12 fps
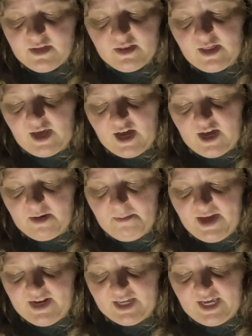The
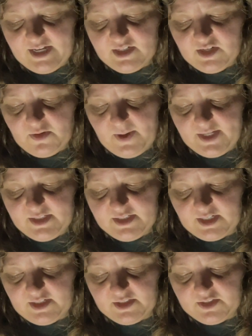automatic SOS
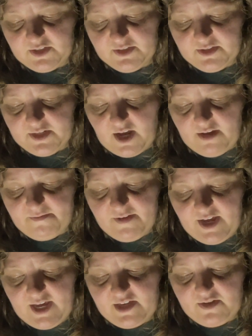signal turns off,
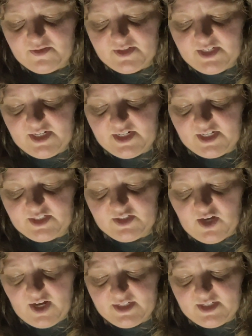and you sit
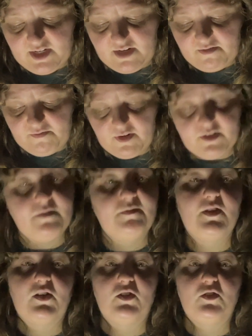exhausted in front of
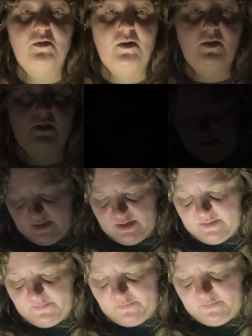the controls.
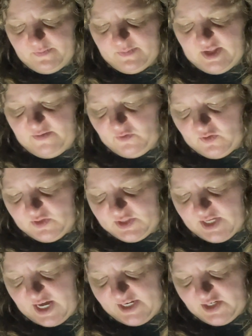If you
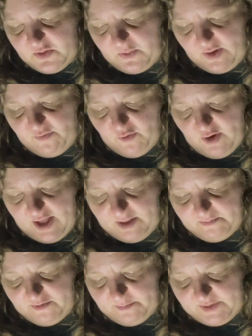decide to wait for
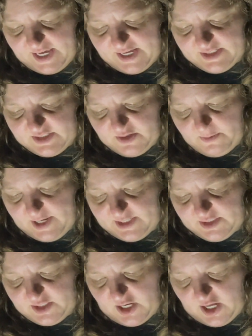help from the
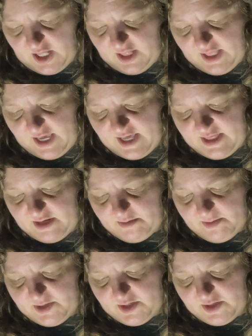SOS call and then
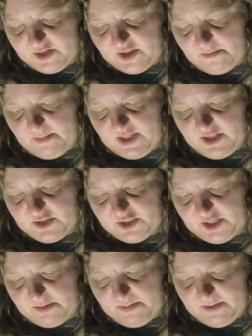return to the
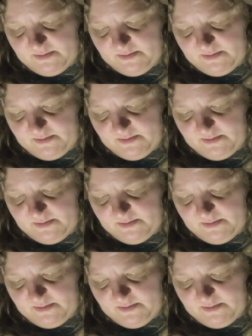mothership,